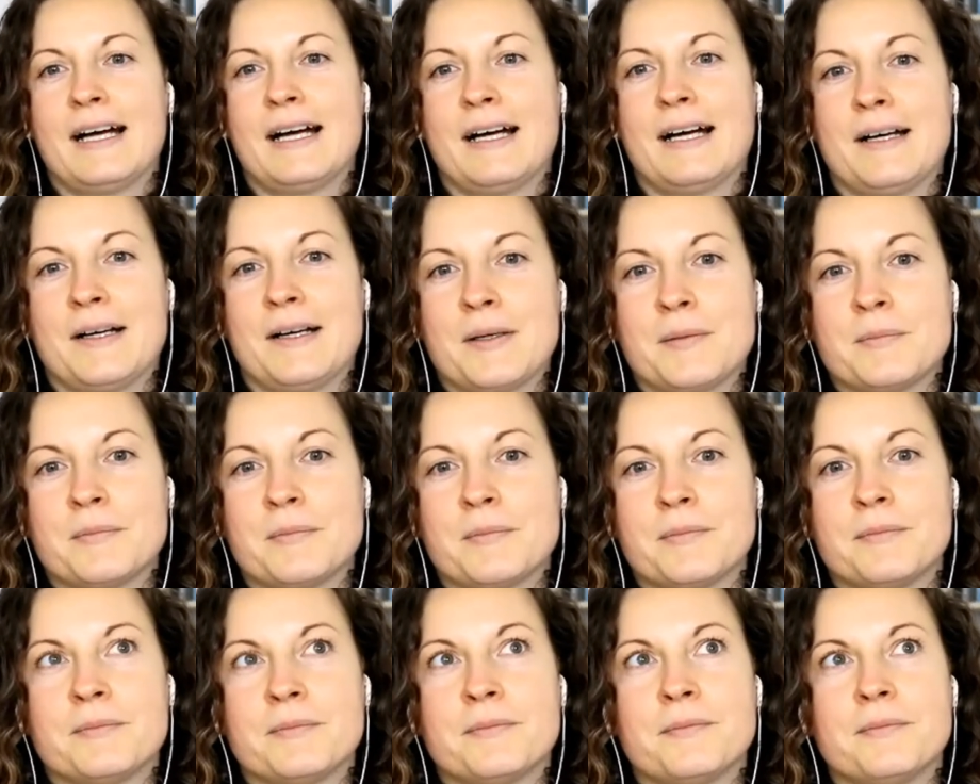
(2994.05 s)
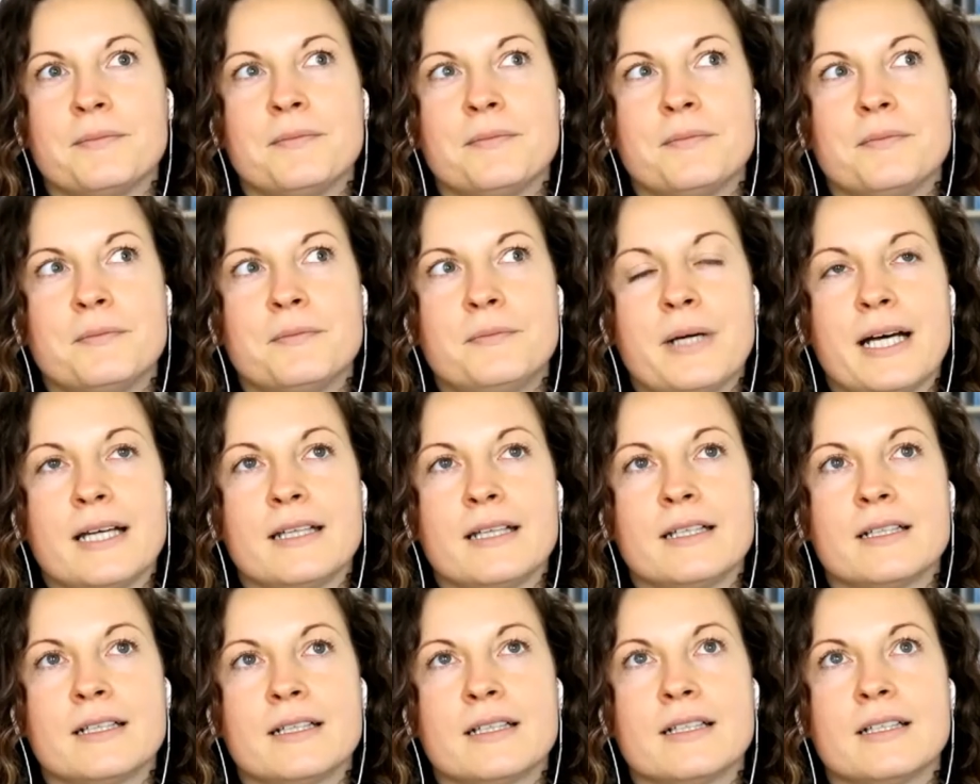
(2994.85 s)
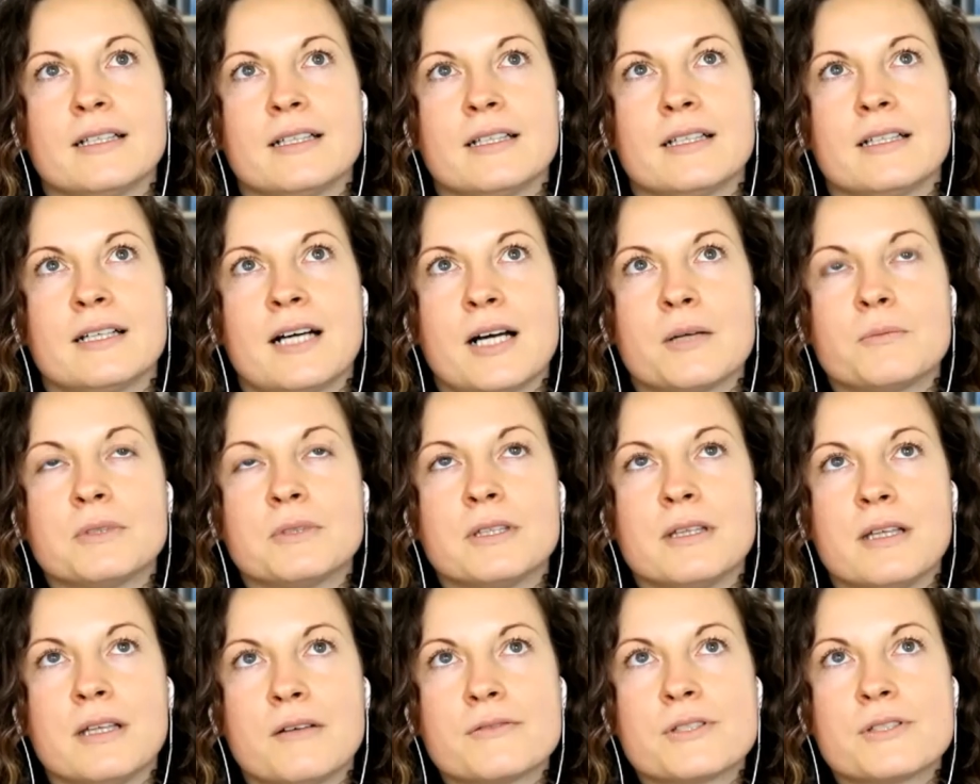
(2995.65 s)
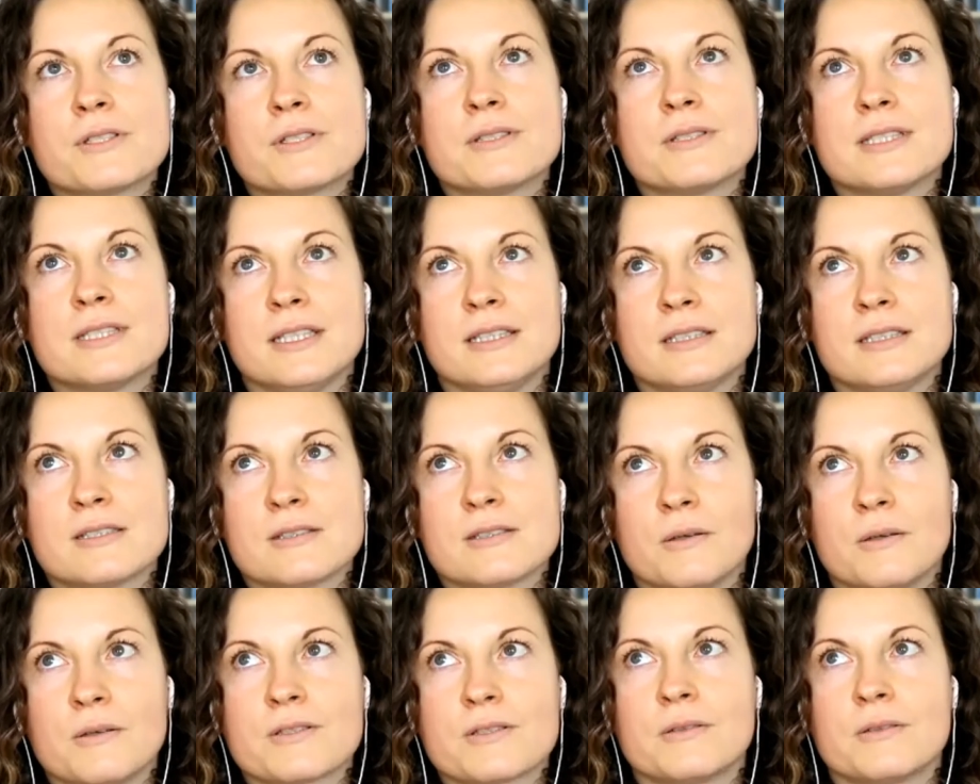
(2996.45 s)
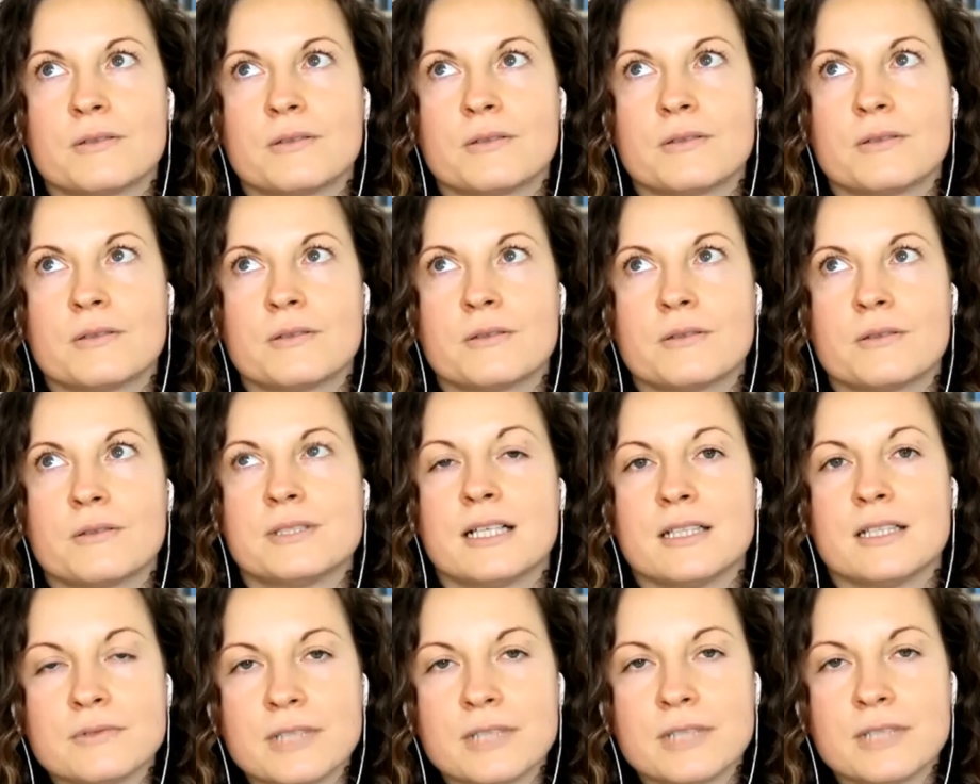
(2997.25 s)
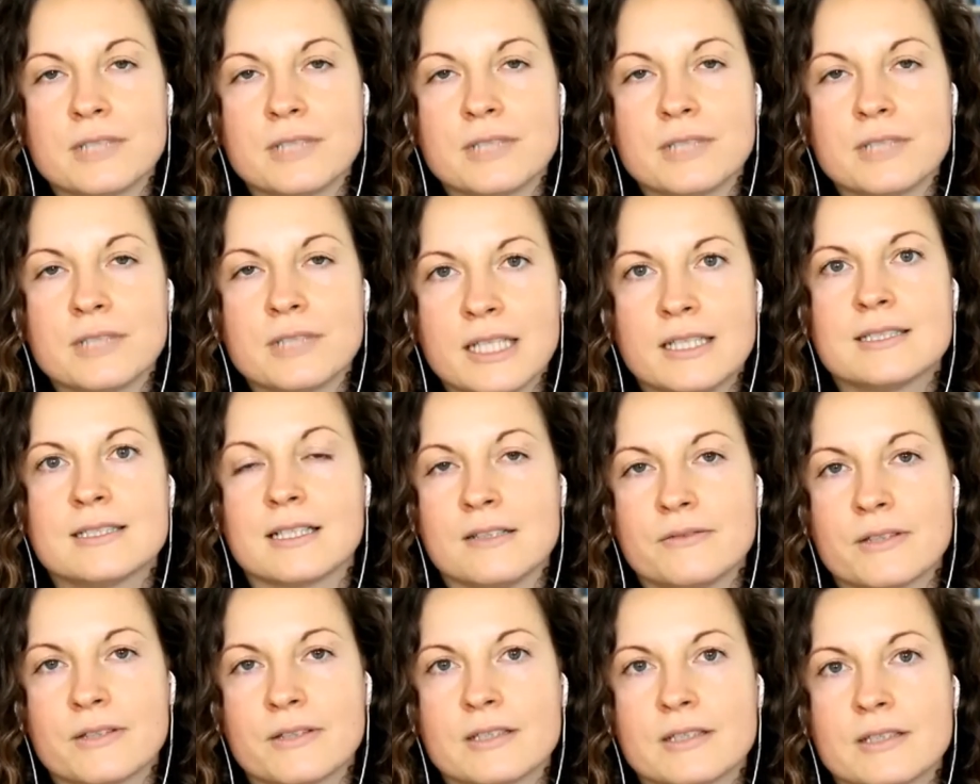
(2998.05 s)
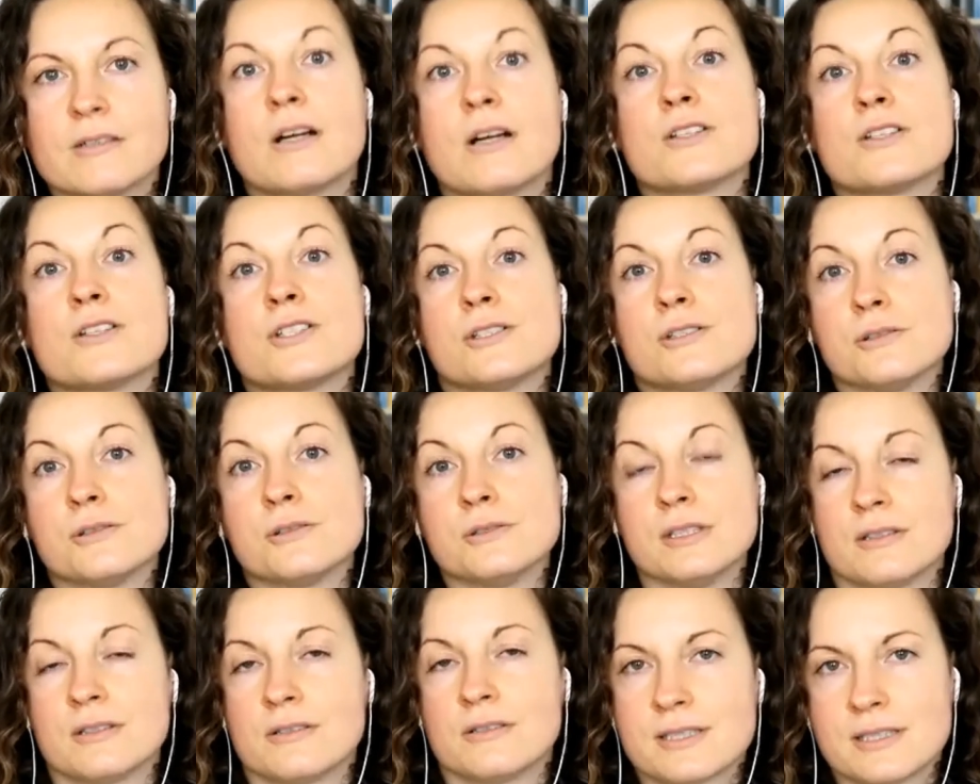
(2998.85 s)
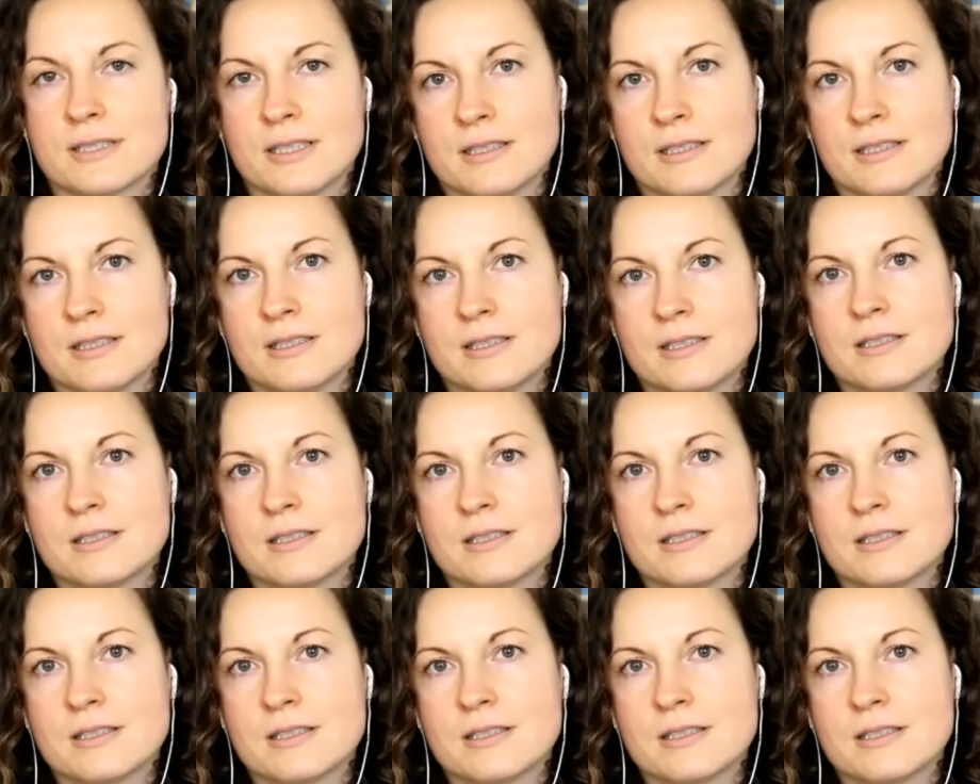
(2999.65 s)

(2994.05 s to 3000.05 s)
Um, but I would love to see this also done in really significant longitudinal